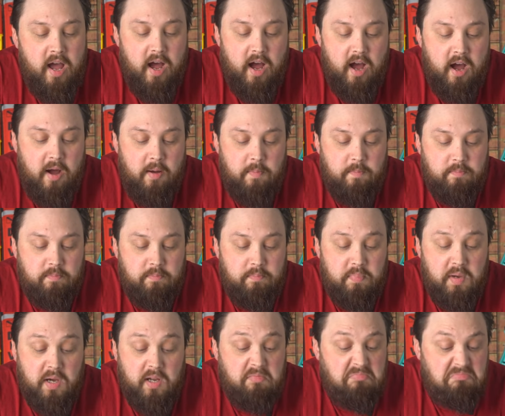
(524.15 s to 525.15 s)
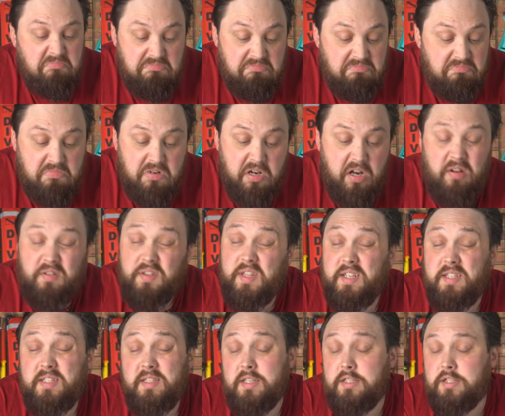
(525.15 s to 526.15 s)
But no,
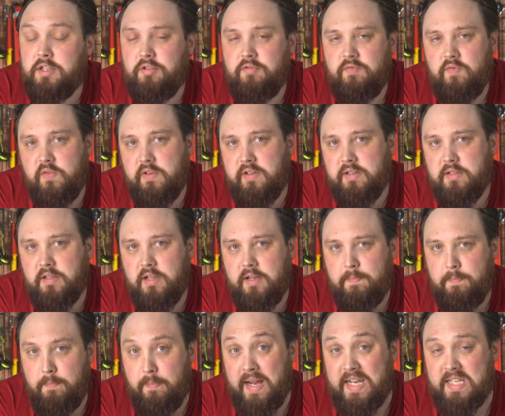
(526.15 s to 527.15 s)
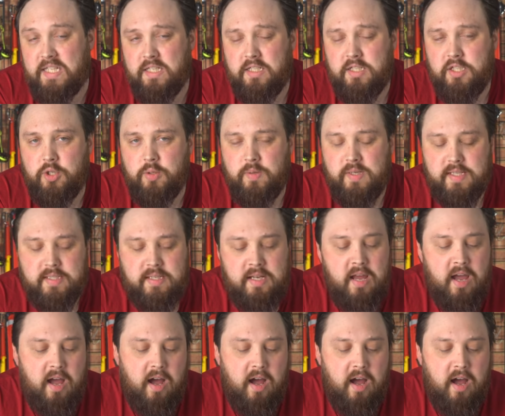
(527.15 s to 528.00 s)
there's no real like magic to it.